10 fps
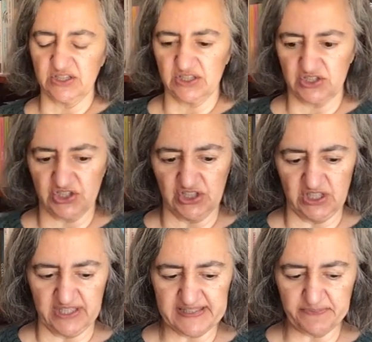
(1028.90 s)
she
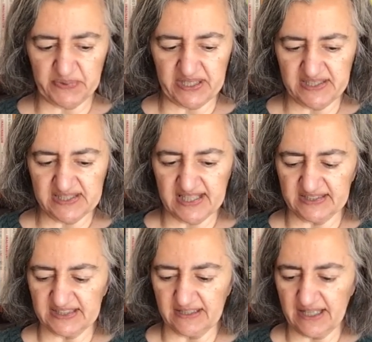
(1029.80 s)
explains
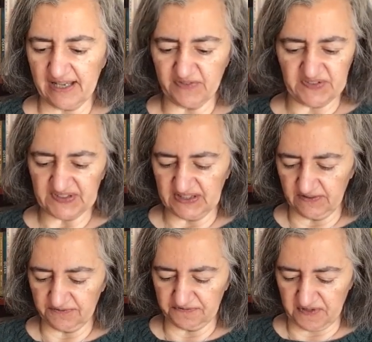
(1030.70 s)
that
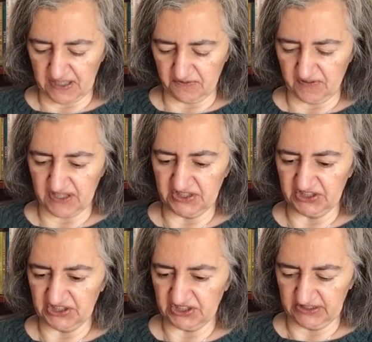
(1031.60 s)
everything very, very
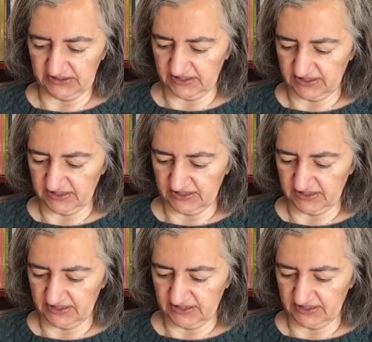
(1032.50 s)
detailed.